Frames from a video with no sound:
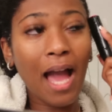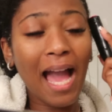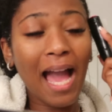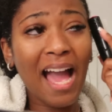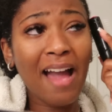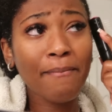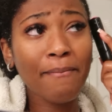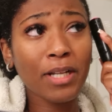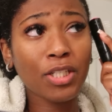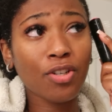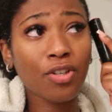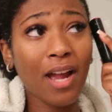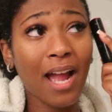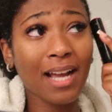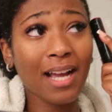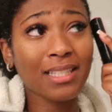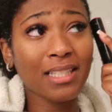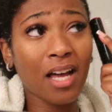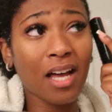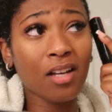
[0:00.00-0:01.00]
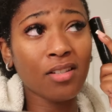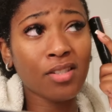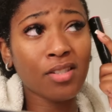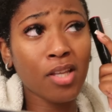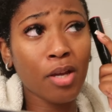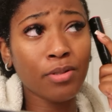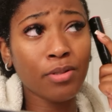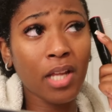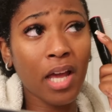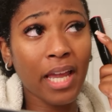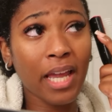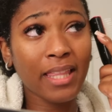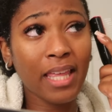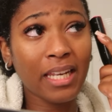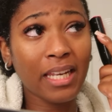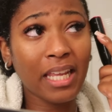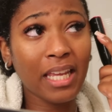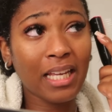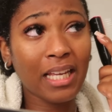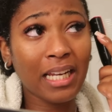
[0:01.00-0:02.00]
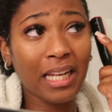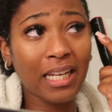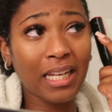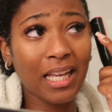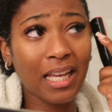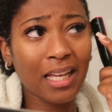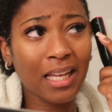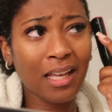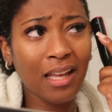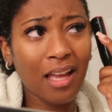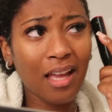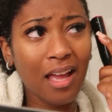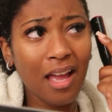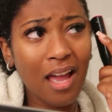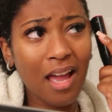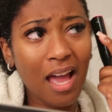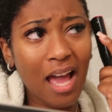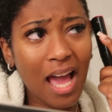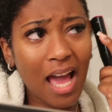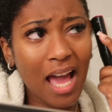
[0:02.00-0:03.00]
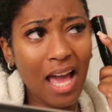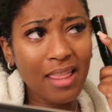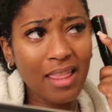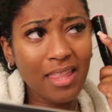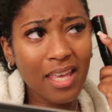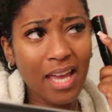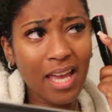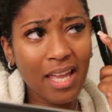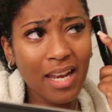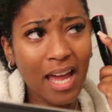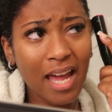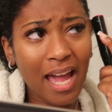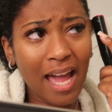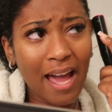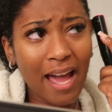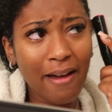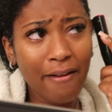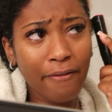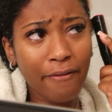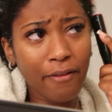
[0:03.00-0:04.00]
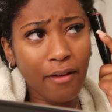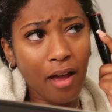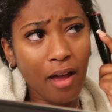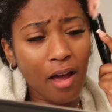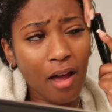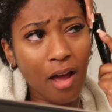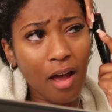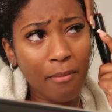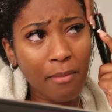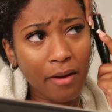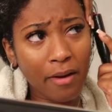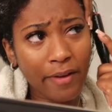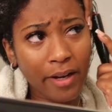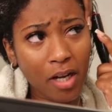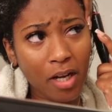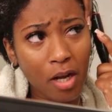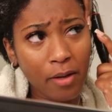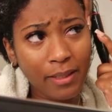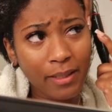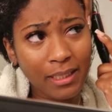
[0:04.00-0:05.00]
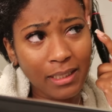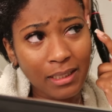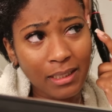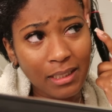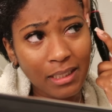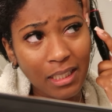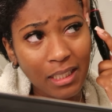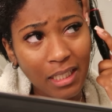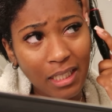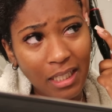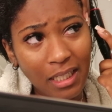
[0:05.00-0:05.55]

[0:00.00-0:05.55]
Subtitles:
I have my tracks that are so dirty, they need cleaning. And then I have my Rick Owens.